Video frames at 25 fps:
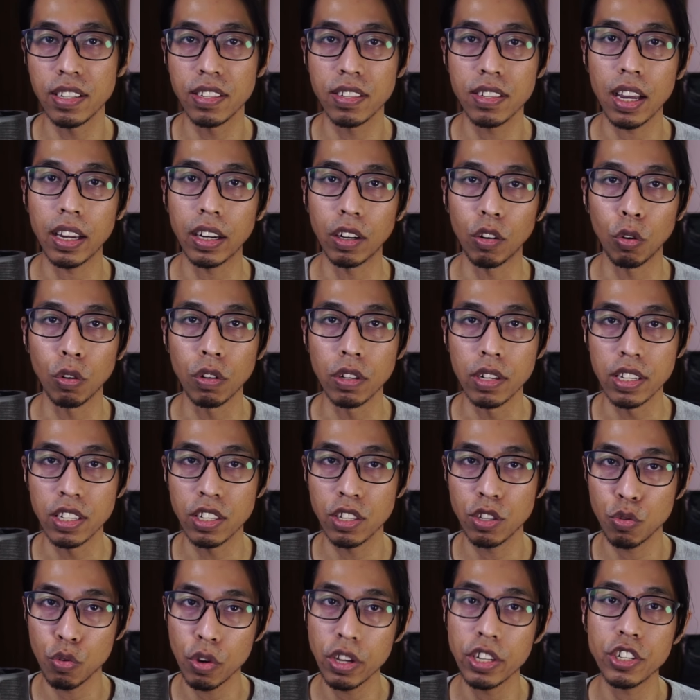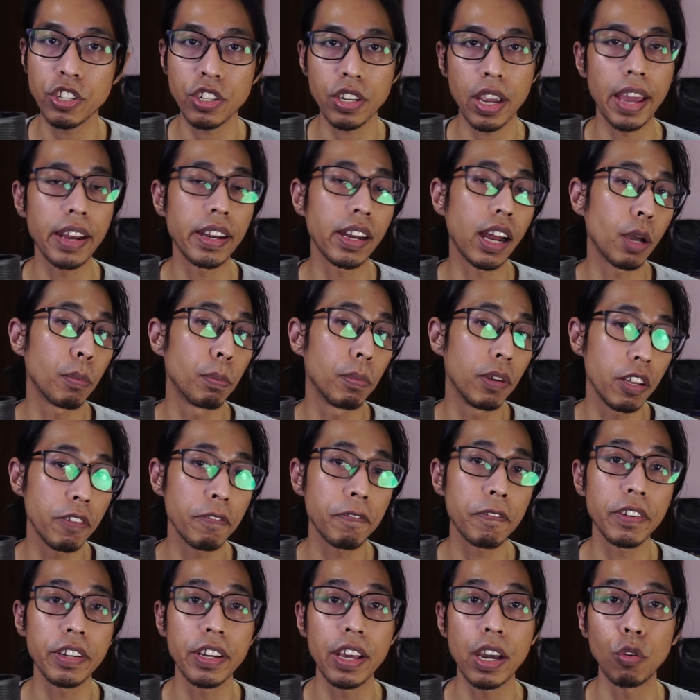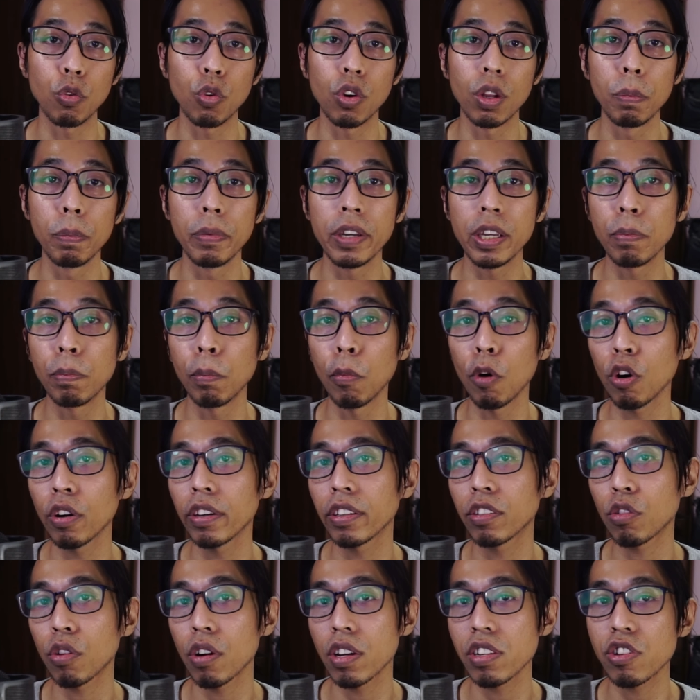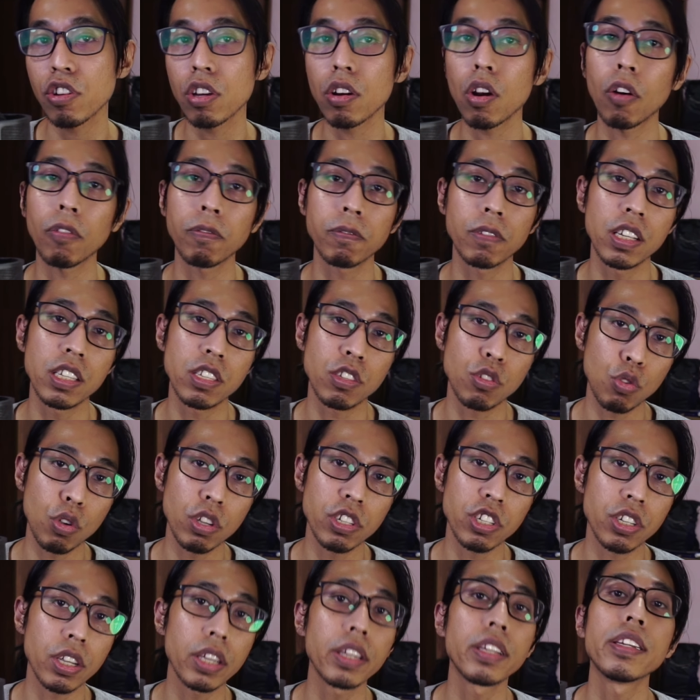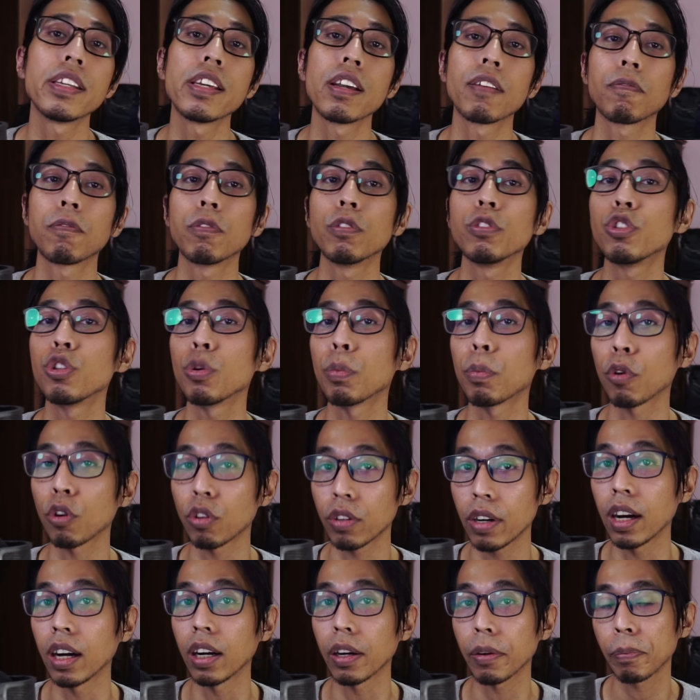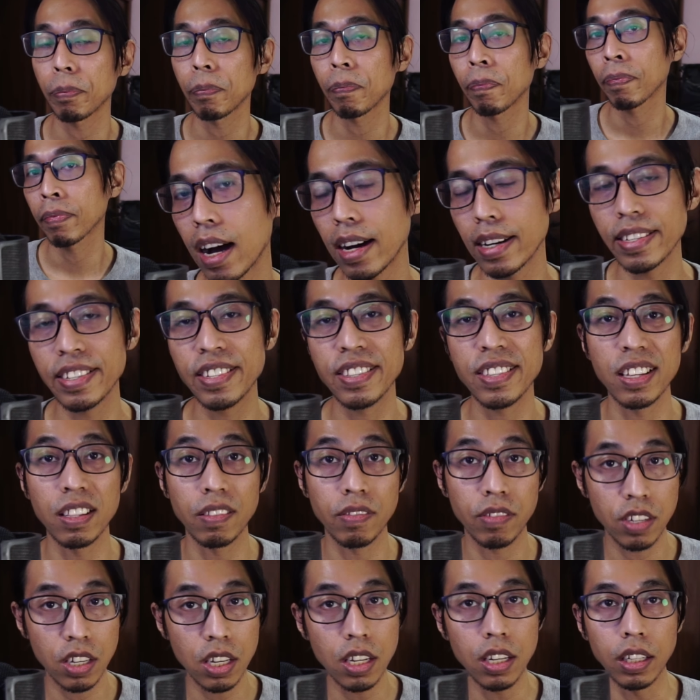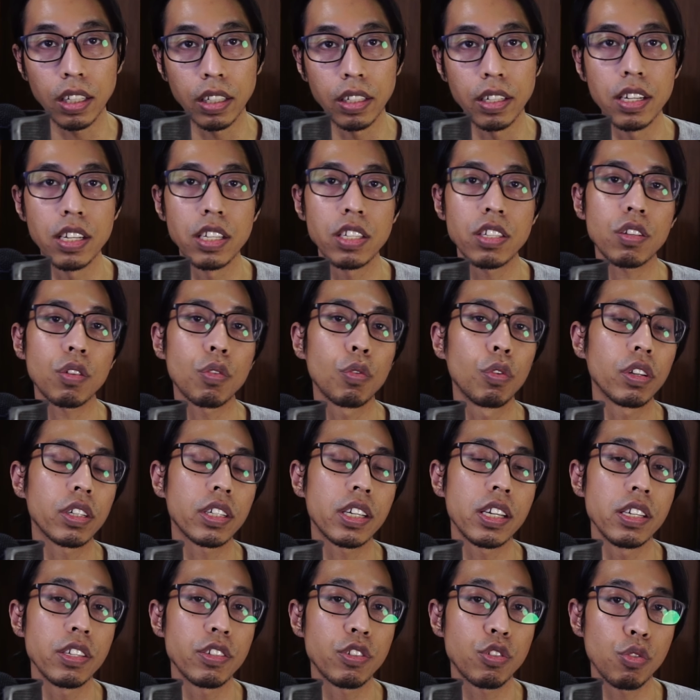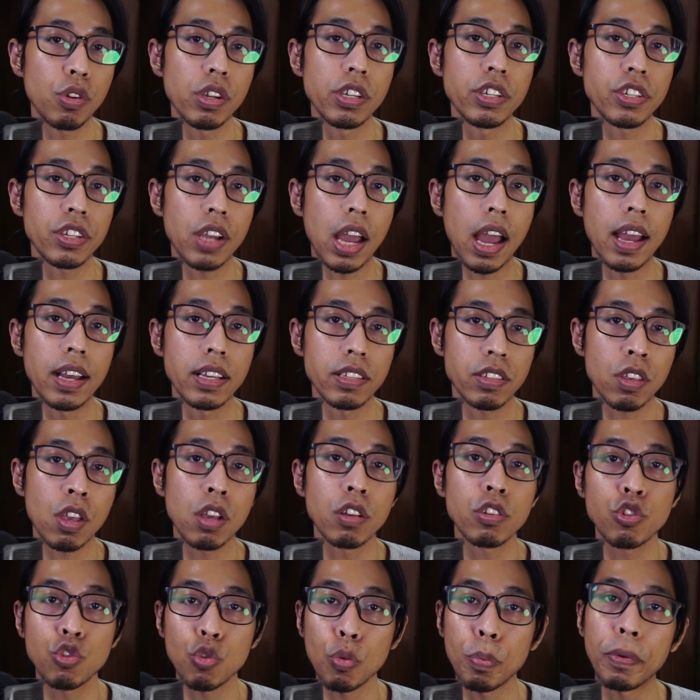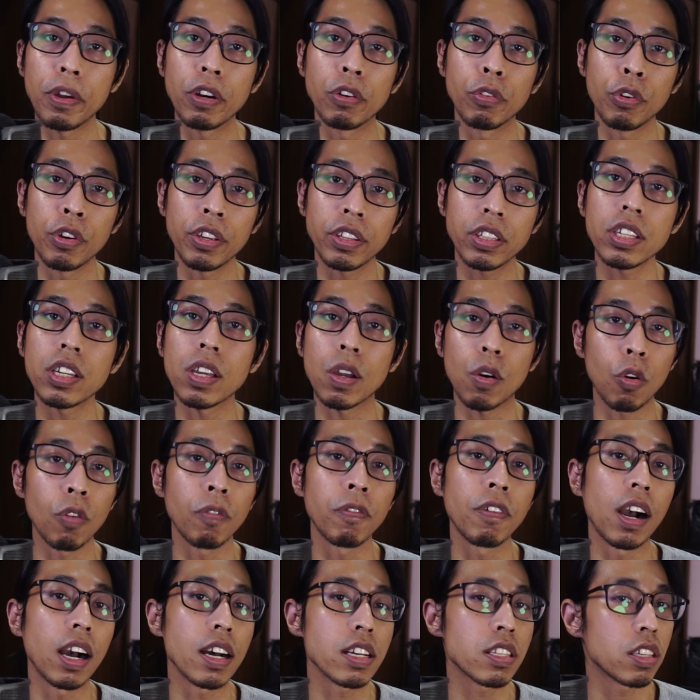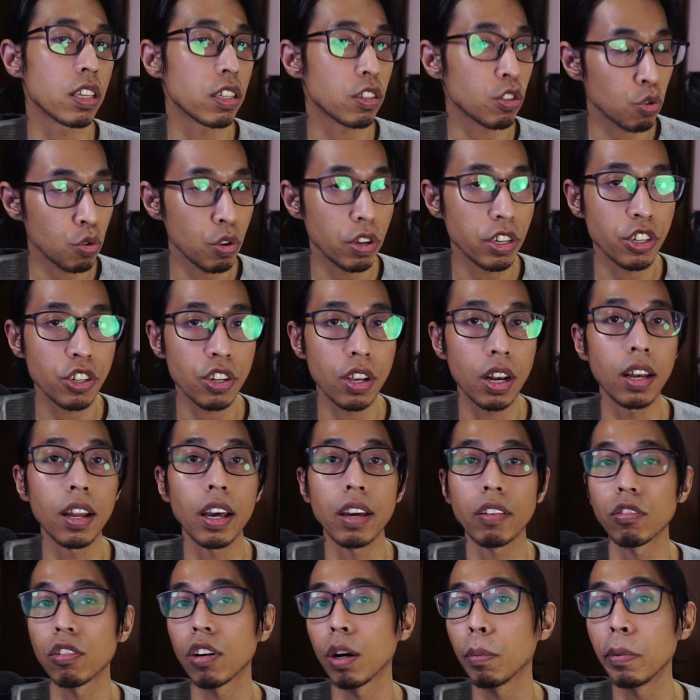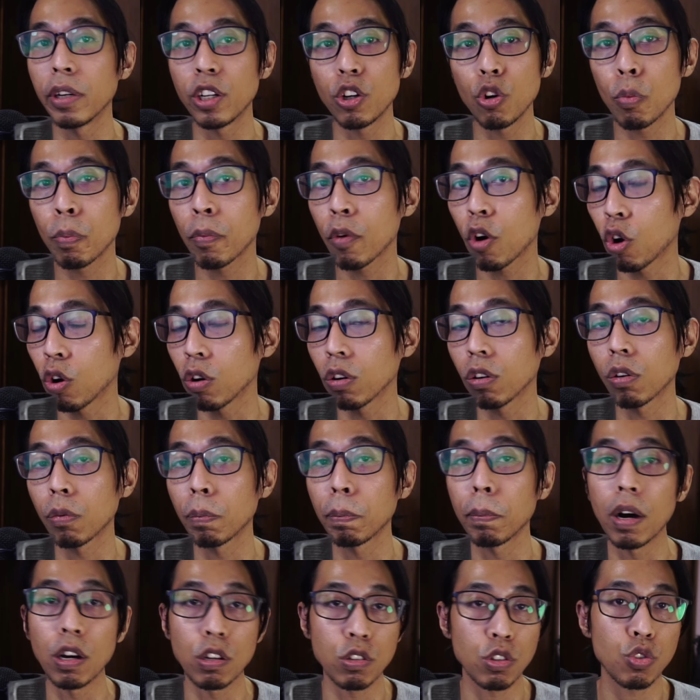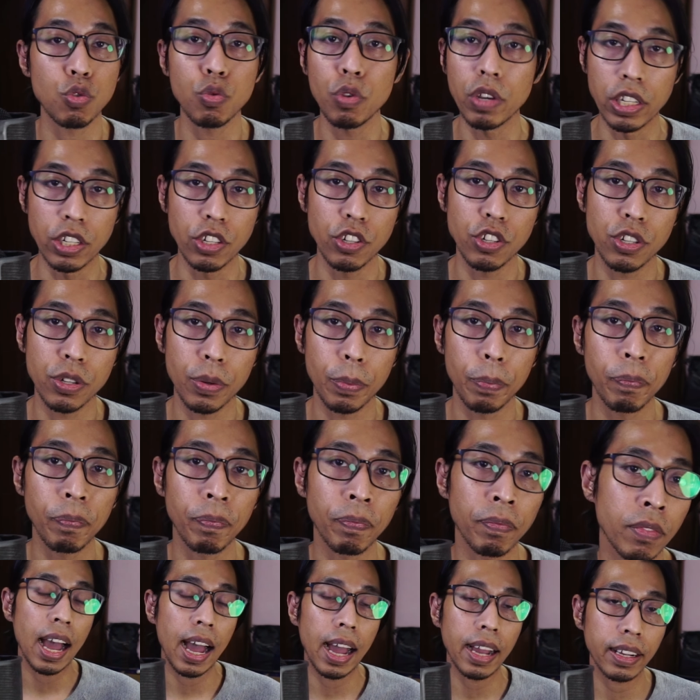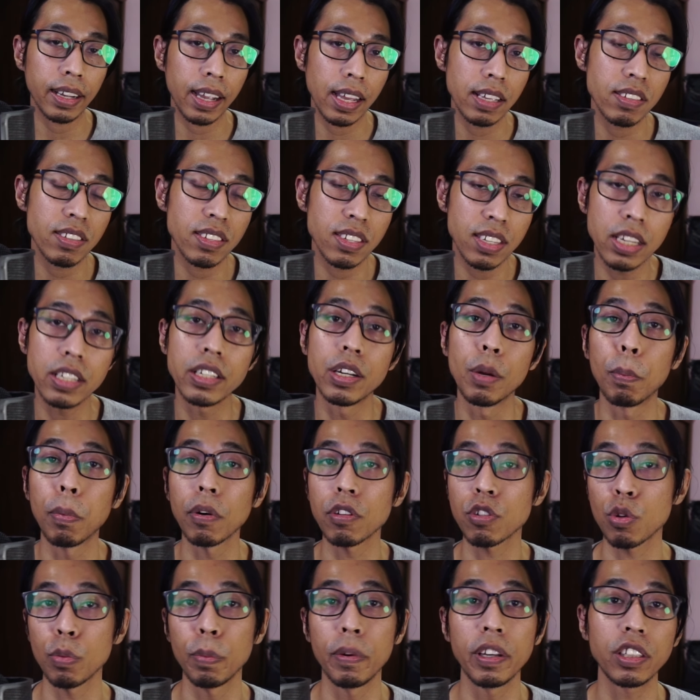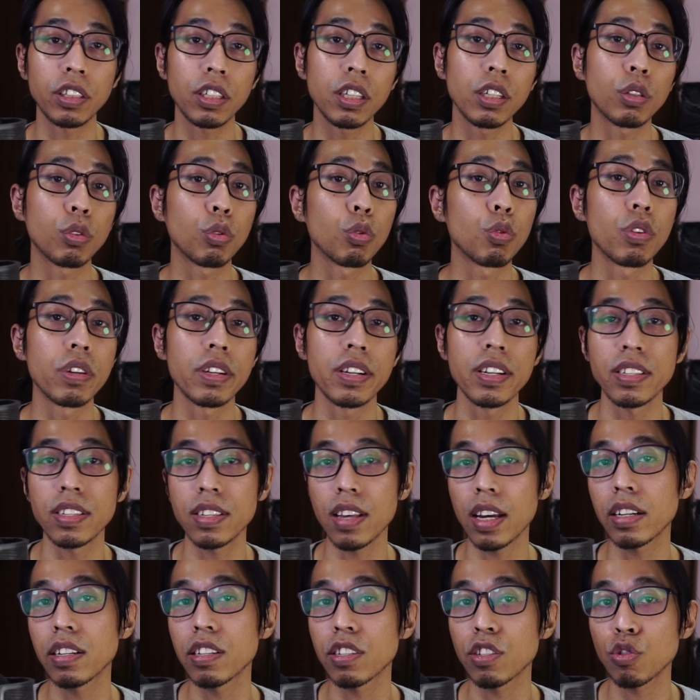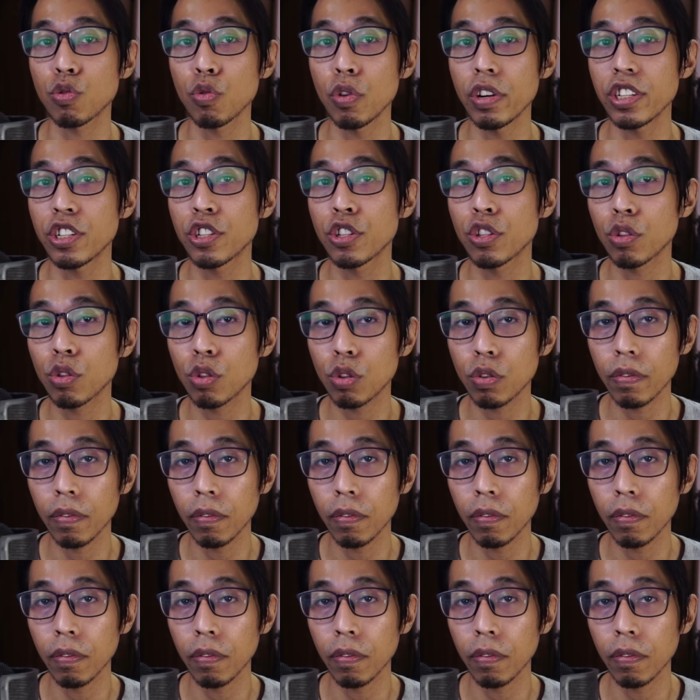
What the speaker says: design on this switch, and I believe there will be more iteration of this switch in their future product. I still think this Gulikit switch has superiority over other switch like rubber dome or mouse switch. I can see the possibility to redesign the switch